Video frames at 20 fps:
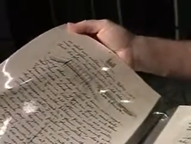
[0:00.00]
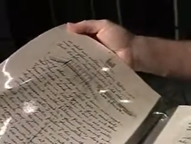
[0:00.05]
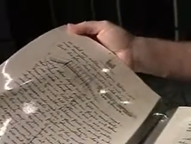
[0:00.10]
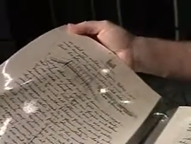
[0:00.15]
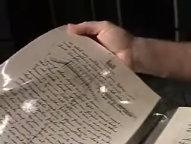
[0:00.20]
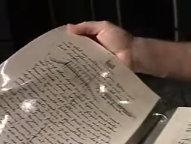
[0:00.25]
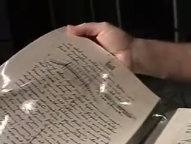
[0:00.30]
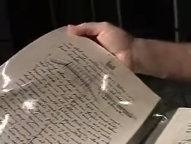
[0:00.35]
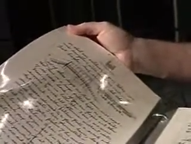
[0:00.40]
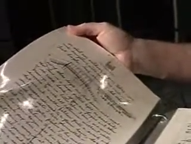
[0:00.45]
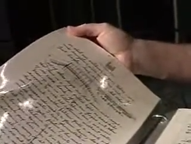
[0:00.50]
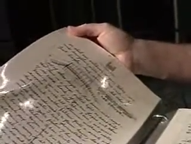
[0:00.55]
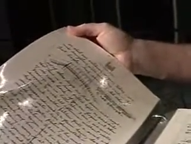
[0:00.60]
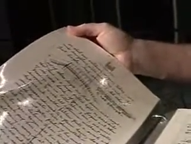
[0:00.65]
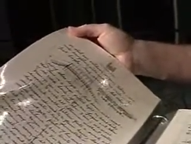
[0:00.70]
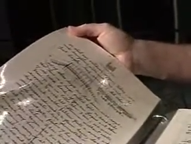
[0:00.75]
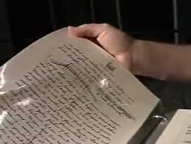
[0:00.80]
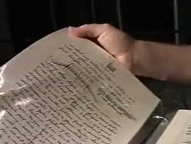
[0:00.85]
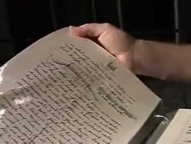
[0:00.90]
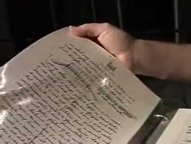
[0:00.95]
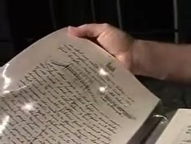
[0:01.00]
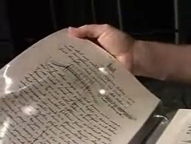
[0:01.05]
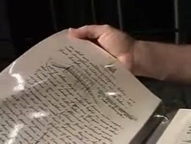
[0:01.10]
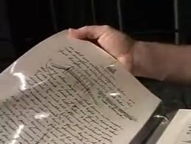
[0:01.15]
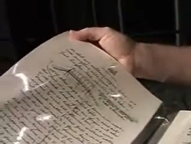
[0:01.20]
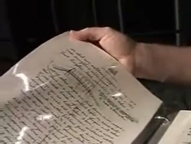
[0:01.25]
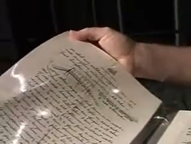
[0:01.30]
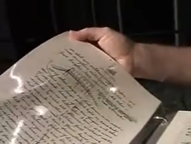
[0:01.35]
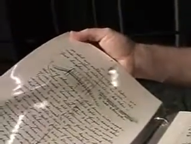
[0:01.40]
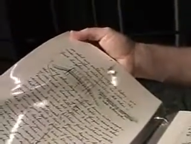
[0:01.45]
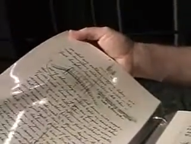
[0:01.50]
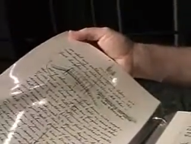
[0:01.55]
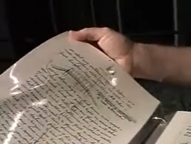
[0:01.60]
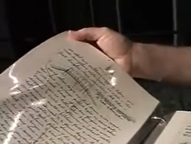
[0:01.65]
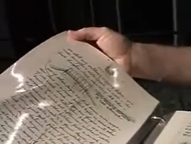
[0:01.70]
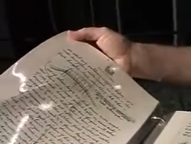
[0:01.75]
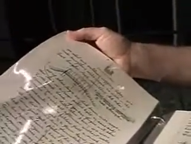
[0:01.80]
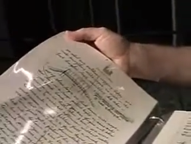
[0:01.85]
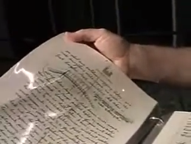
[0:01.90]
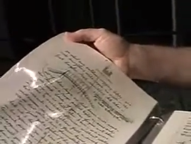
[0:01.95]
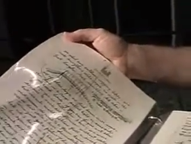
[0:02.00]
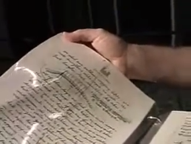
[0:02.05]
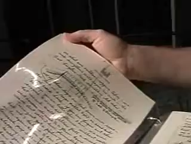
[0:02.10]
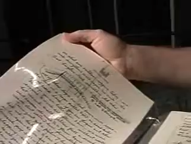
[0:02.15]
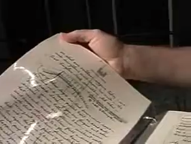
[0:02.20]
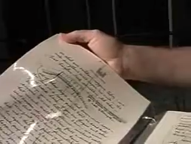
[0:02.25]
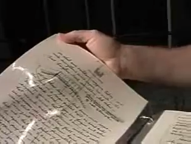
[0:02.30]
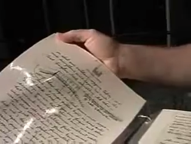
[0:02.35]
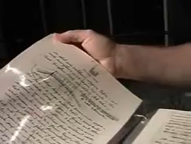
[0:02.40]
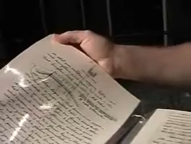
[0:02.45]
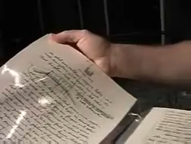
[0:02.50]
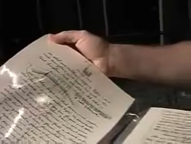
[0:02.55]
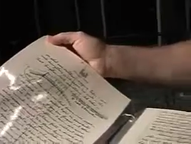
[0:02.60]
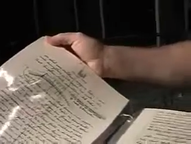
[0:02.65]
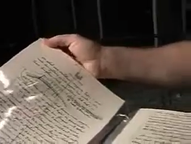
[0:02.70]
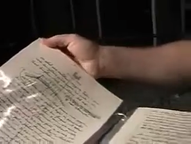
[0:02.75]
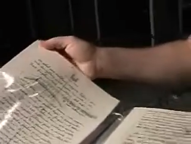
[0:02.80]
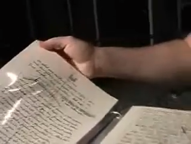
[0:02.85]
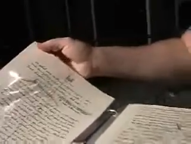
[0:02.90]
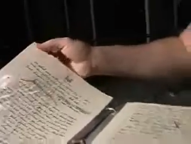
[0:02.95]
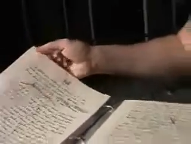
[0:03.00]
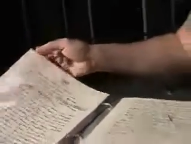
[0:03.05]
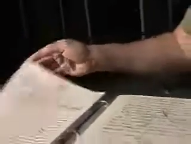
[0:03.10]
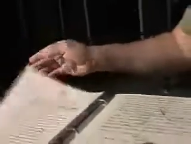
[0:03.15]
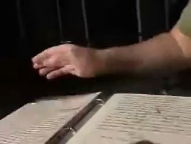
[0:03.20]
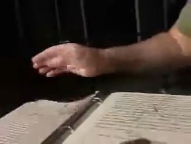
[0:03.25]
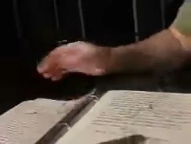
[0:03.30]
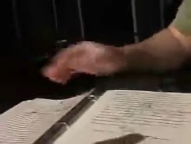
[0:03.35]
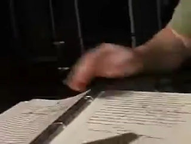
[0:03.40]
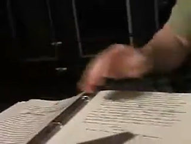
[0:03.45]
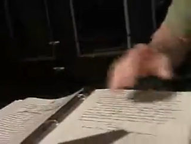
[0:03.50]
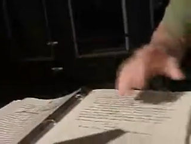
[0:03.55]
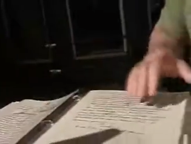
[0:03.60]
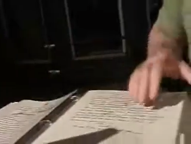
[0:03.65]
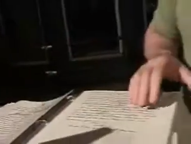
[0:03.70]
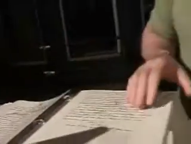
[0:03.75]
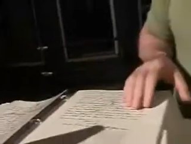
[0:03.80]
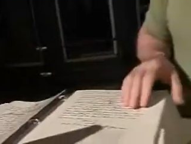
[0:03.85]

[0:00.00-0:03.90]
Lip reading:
Nobody's mouth can be seen.